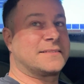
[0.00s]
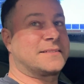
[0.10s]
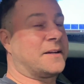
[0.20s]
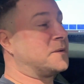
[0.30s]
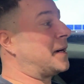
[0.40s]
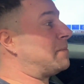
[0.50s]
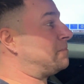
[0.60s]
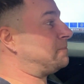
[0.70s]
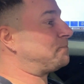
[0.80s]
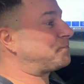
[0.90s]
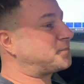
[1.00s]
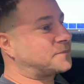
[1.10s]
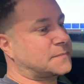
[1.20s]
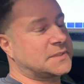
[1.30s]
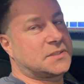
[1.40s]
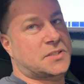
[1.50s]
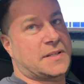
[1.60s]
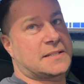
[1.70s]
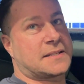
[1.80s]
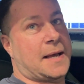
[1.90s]
So so
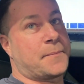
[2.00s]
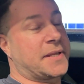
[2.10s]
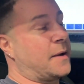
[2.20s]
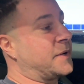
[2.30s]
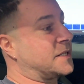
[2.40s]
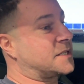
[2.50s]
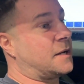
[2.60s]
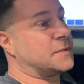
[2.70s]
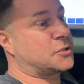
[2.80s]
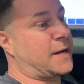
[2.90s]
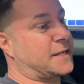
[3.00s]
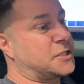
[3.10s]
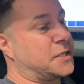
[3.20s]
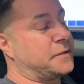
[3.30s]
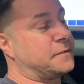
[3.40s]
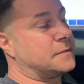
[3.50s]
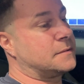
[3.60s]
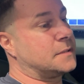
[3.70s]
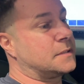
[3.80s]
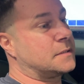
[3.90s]
that's that. But yeah, we're going to start with the track tune,
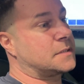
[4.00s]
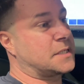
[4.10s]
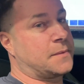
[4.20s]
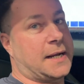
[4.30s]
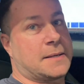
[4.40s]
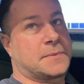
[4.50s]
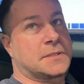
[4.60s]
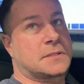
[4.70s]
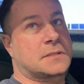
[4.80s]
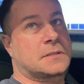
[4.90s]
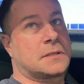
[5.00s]
see what happens.